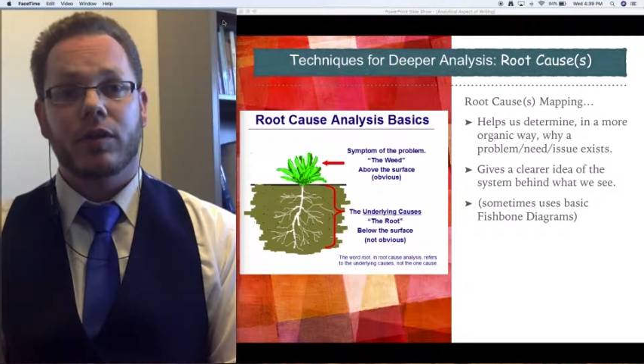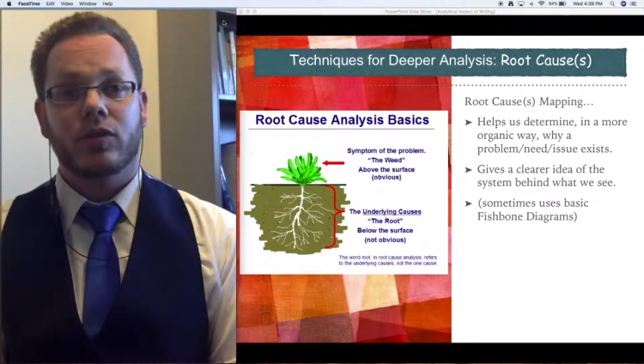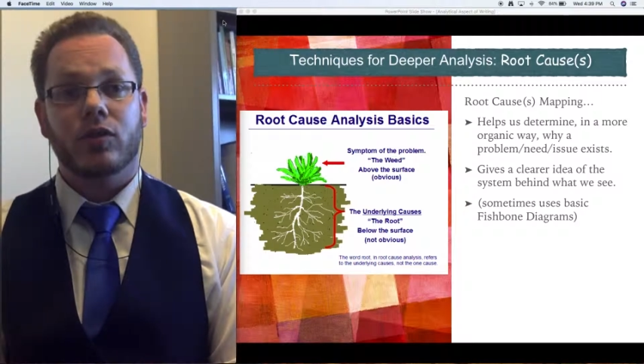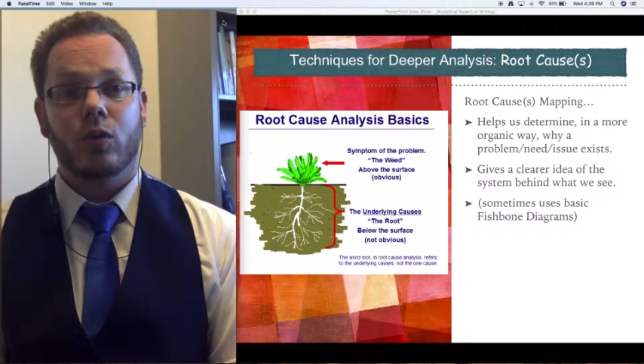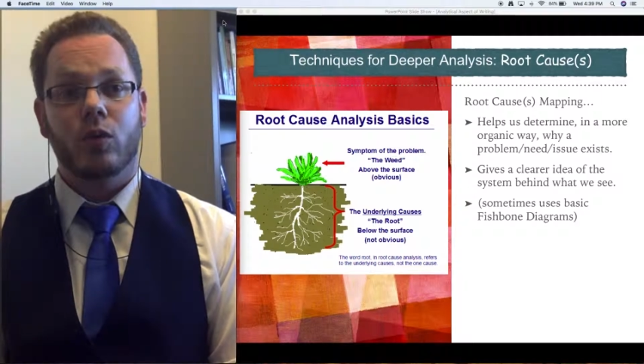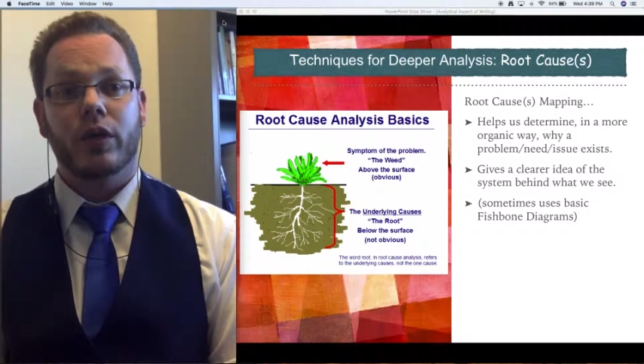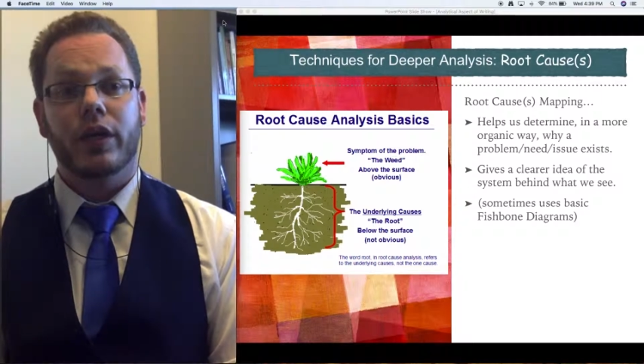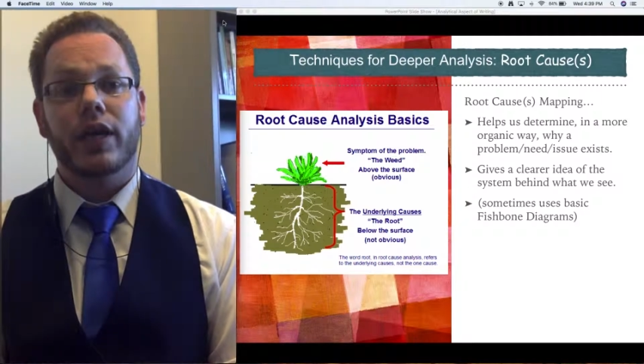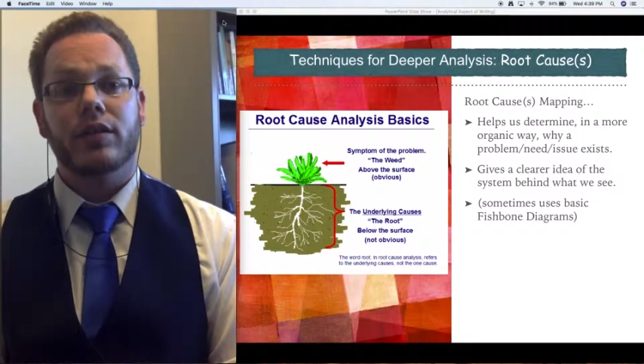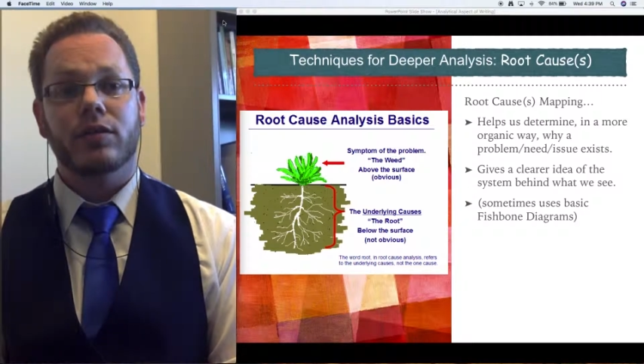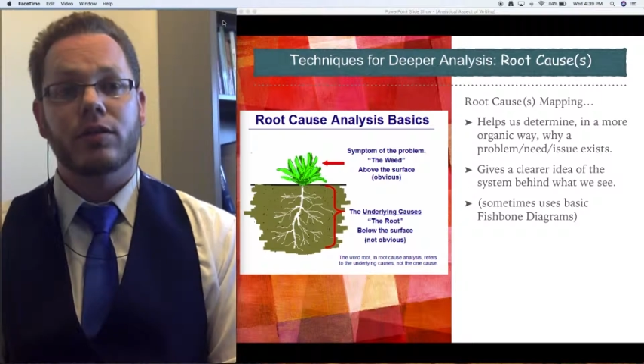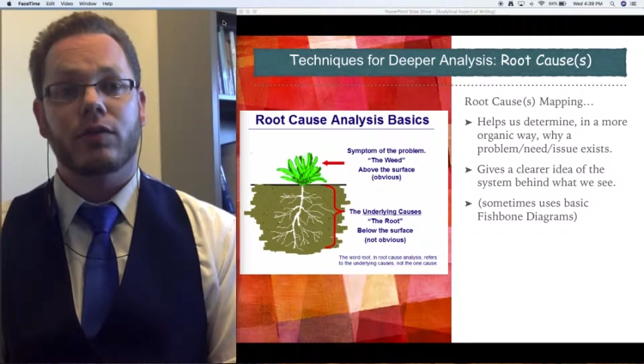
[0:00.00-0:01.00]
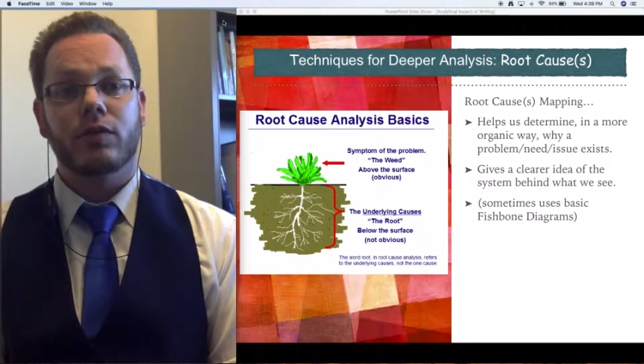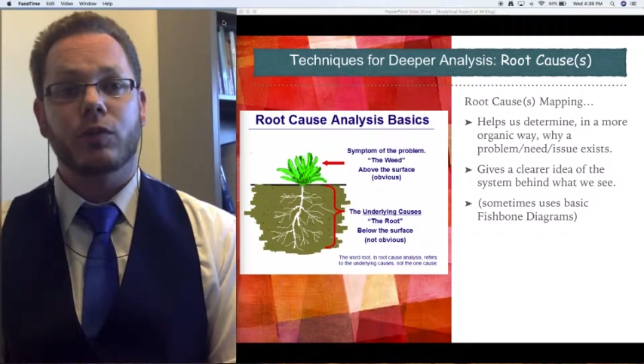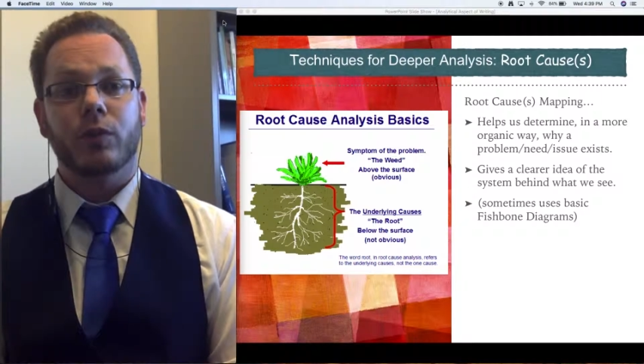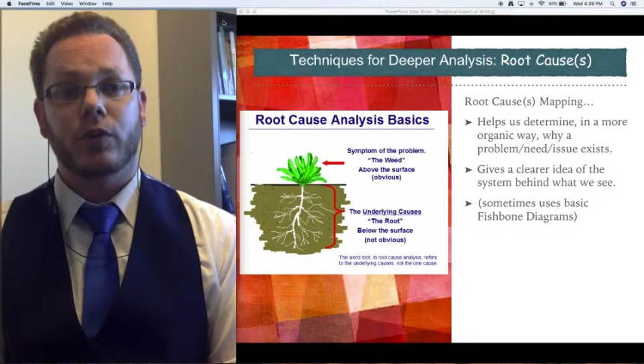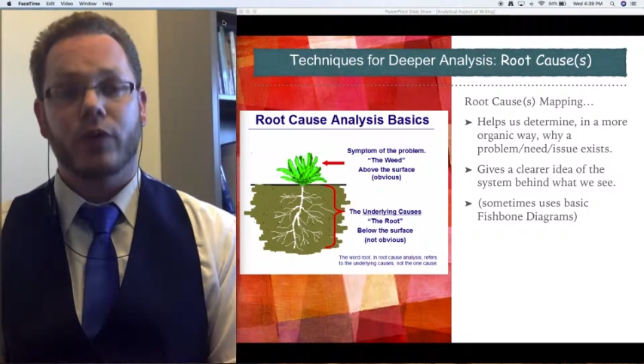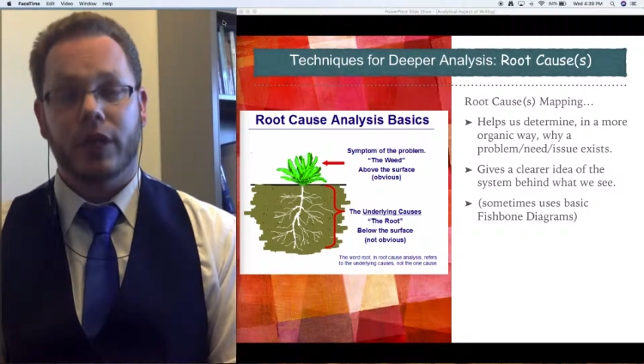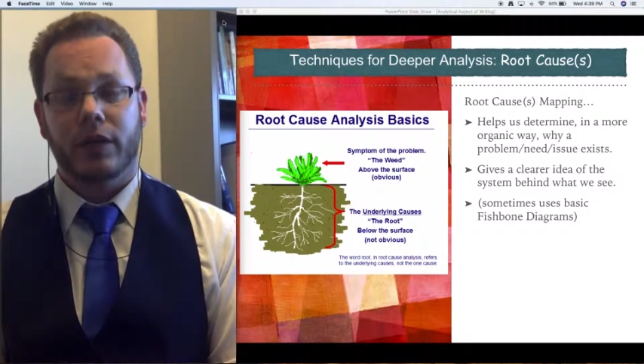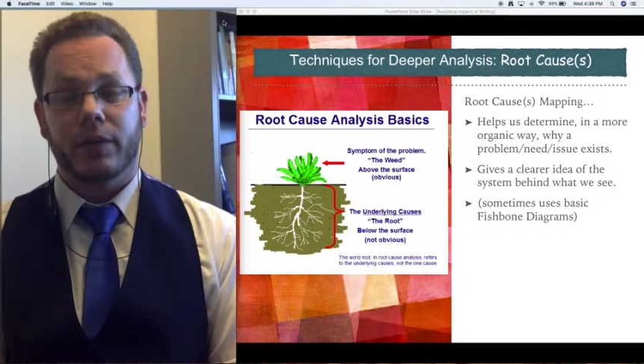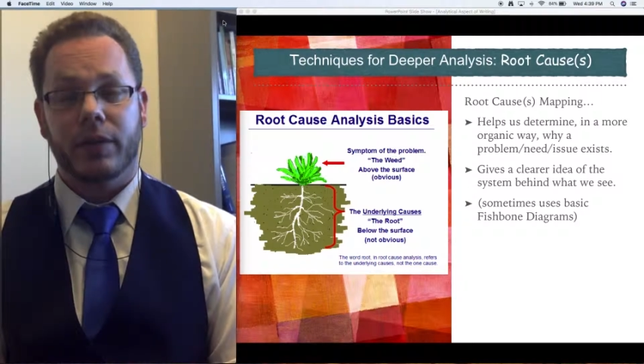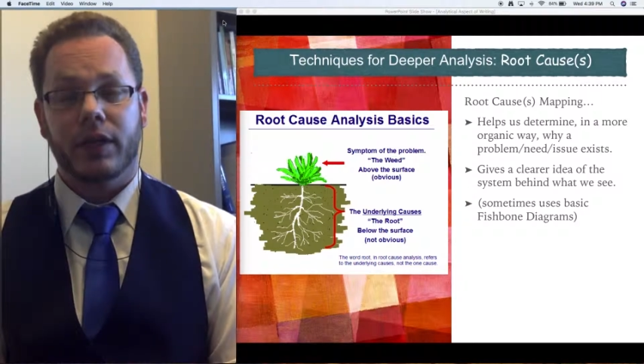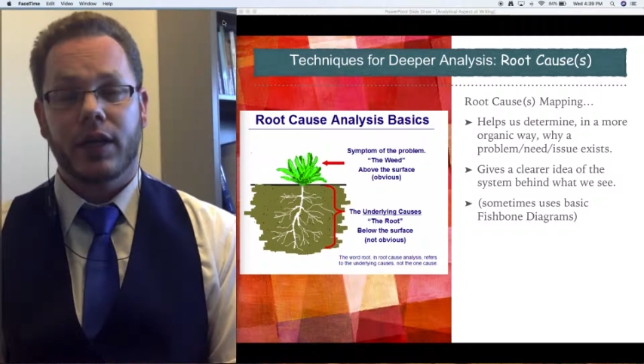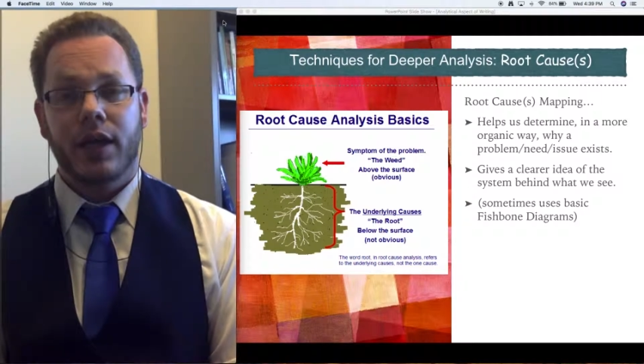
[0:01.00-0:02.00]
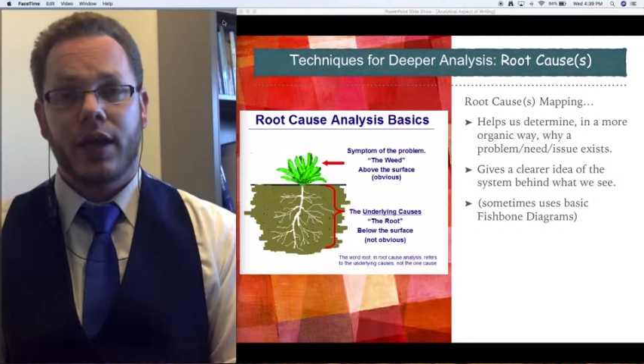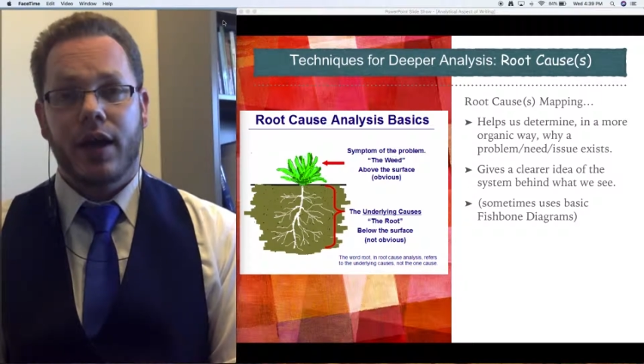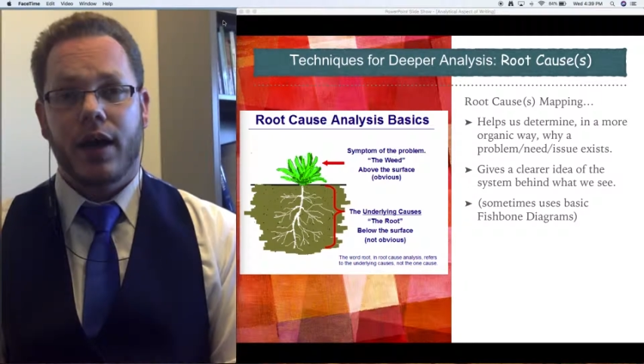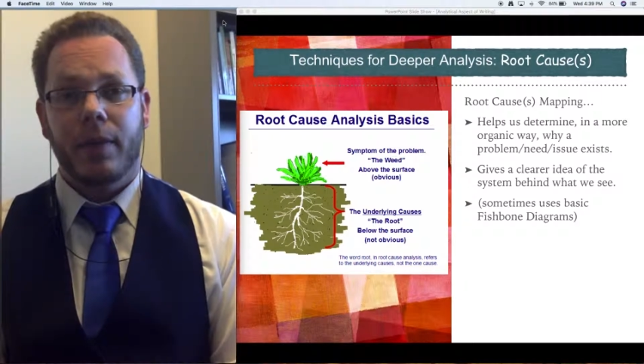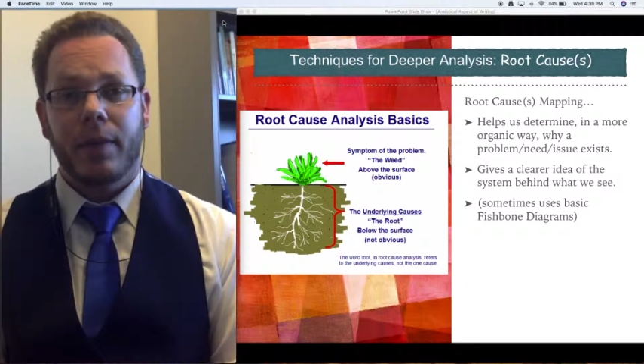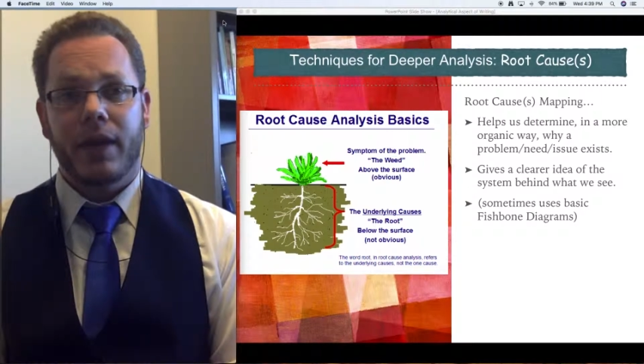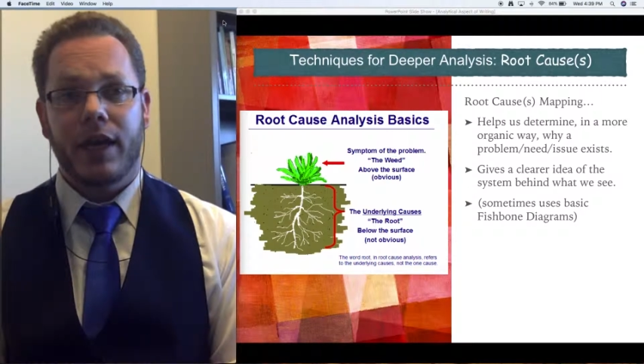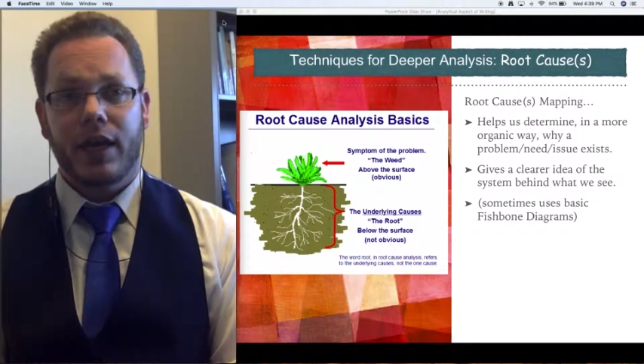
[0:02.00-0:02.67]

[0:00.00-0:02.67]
So we'll get to the fishbone diagramming.